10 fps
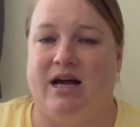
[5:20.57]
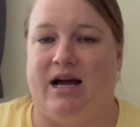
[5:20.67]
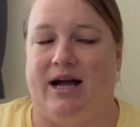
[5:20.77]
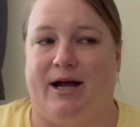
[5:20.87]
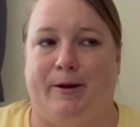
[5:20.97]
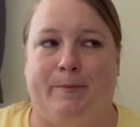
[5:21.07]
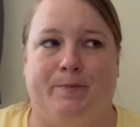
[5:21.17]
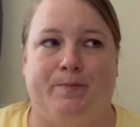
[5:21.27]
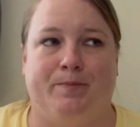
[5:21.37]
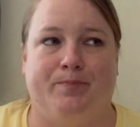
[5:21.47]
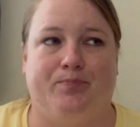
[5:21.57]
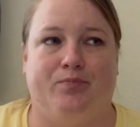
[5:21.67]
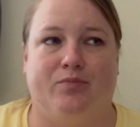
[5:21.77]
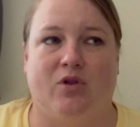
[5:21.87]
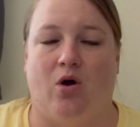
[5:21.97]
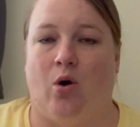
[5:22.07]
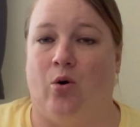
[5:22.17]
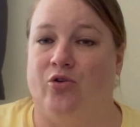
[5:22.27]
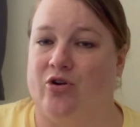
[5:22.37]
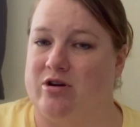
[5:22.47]

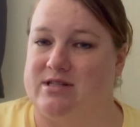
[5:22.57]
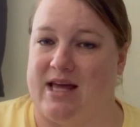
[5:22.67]
holders,